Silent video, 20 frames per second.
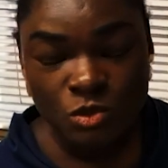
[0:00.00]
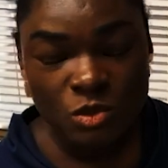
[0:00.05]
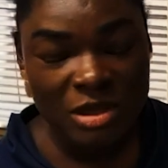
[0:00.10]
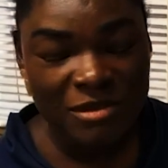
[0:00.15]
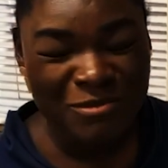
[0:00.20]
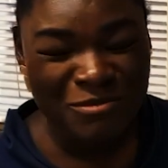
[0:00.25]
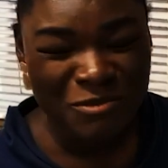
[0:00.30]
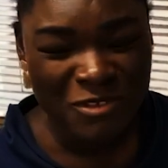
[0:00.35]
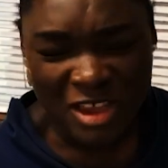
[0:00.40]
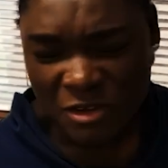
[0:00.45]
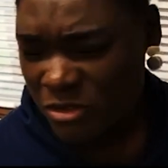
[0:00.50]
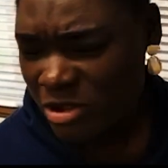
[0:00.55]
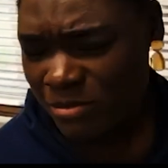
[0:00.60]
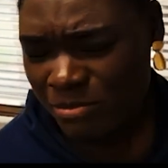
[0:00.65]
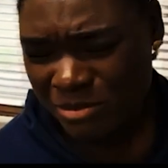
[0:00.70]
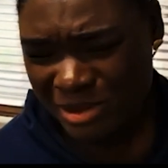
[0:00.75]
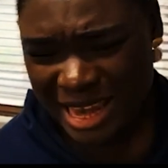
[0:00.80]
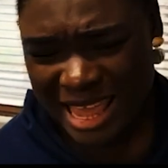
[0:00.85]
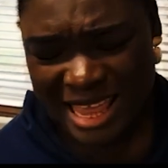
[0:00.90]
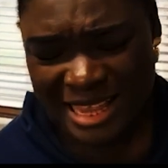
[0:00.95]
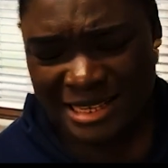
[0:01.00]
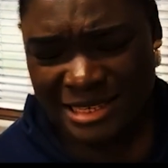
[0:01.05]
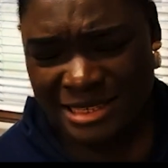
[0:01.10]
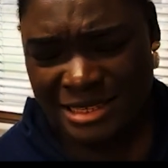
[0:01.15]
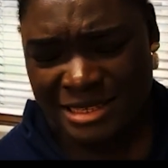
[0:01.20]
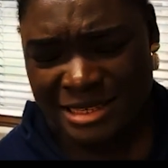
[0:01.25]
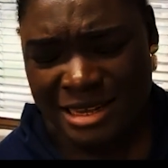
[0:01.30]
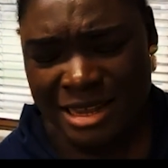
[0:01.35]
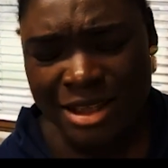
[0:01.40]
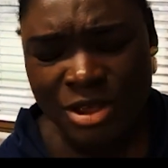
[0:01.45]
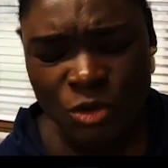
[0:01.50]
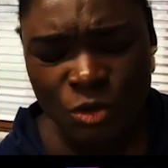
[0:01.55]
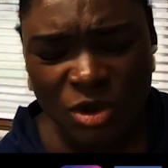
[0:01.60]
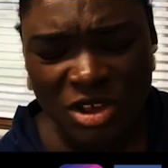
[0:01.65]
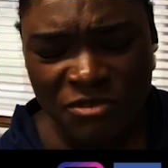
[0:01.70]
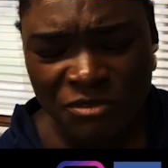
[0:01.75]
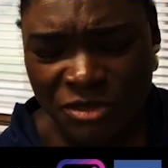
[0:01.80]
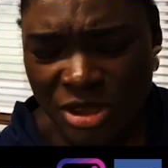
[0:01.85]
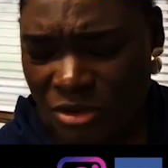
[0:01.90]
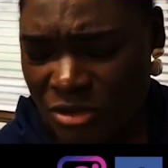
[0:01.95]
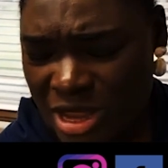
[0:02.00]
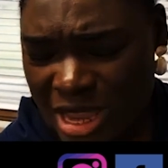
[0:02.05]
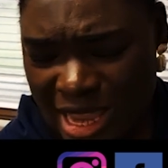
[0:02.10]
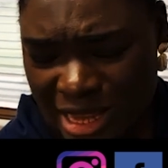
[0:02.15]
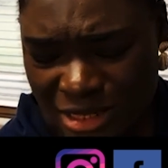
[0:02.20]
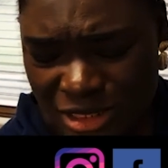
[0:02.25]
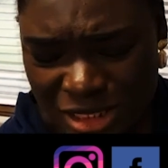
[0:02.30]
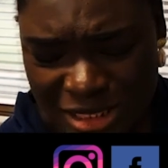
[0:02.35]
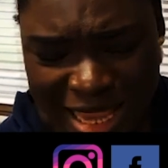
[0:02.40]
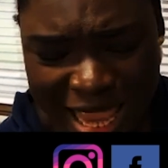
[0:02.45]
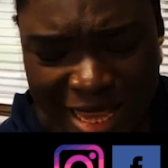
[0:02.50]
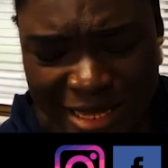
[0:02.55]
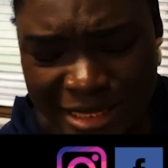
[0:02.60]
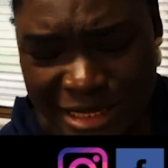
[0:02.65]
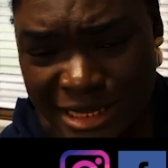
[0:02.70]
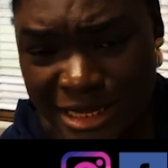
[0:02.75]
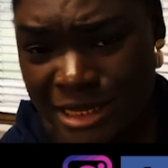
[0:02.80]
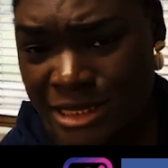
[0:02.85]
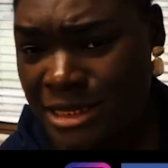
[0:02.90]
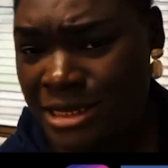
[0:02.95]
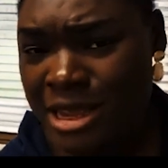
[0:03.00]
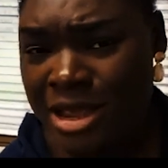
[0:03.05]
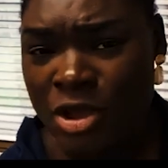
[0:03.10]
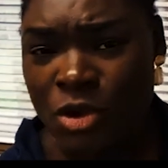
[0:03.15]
We're very blessed, we're very excited,